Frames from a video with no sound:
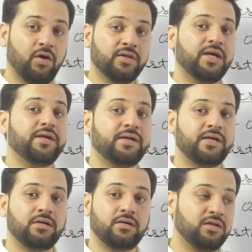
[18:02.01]
on the
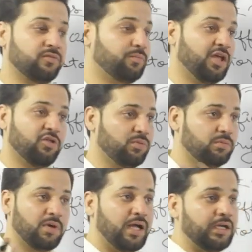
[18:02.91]
internet. There's
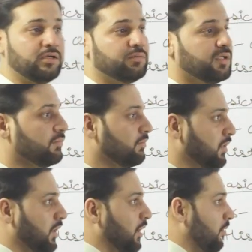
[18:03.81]
PHP,
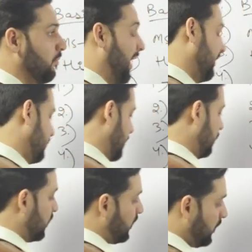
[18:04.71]
MyAdmin,
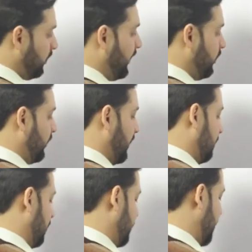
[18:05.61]
MySQL. You need to read
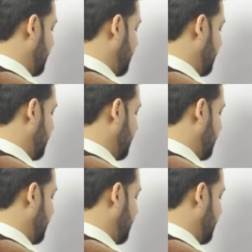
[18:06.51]
about